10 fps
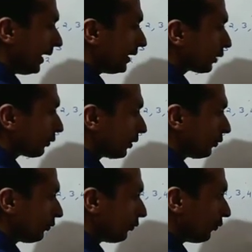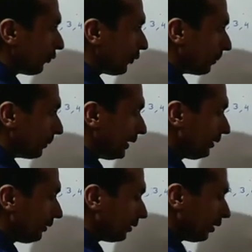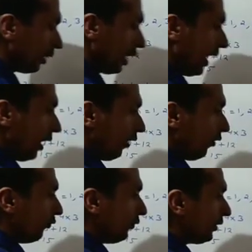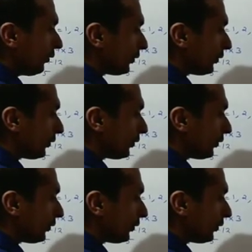equal to 15. We know